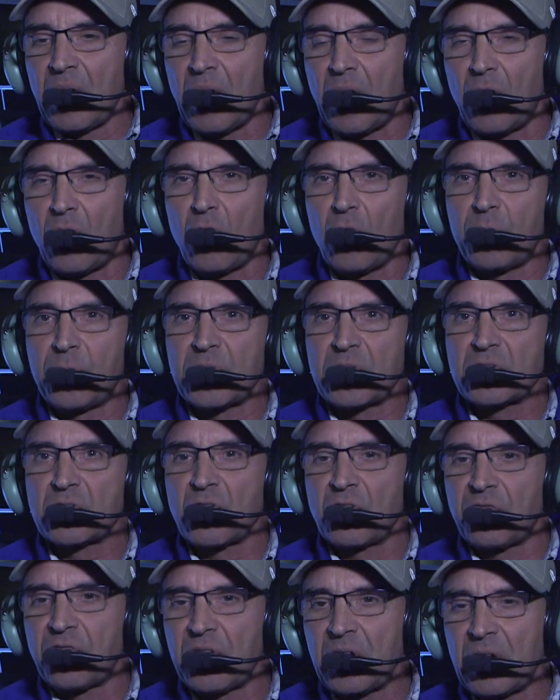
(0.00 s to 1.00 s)
I hope
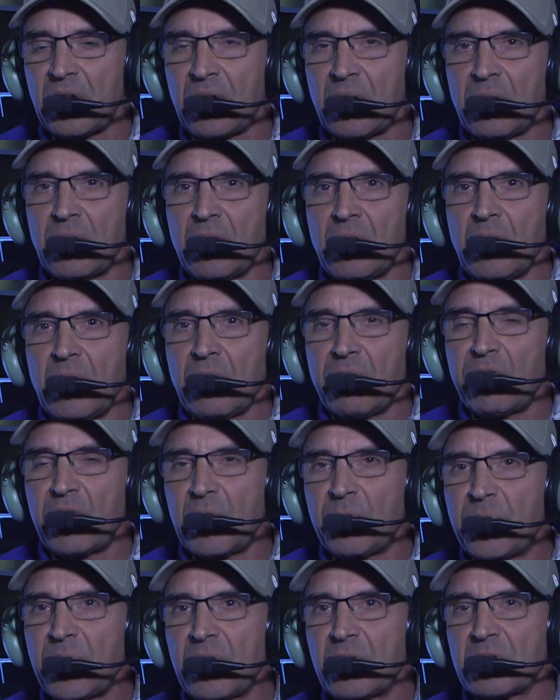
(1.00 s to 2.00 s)
SOFIA
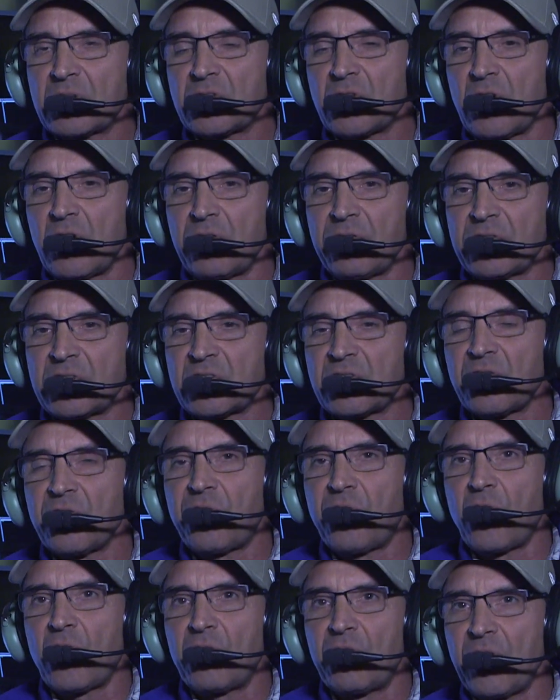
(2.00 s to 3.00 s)
will be in service
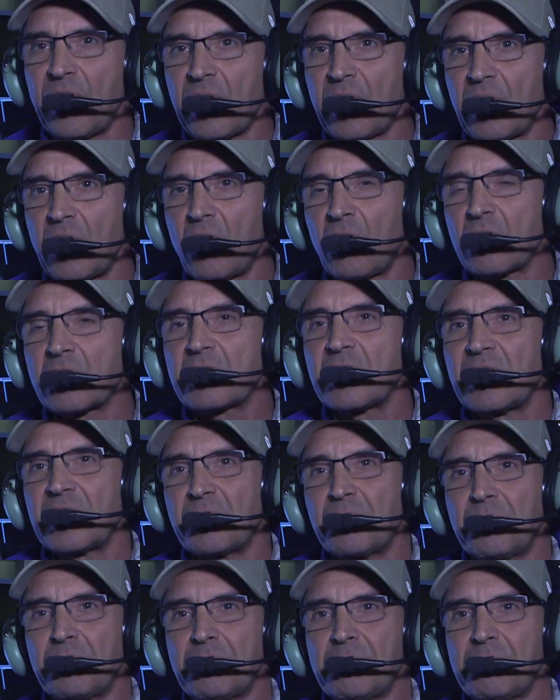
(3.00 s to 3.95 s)
for a very long time.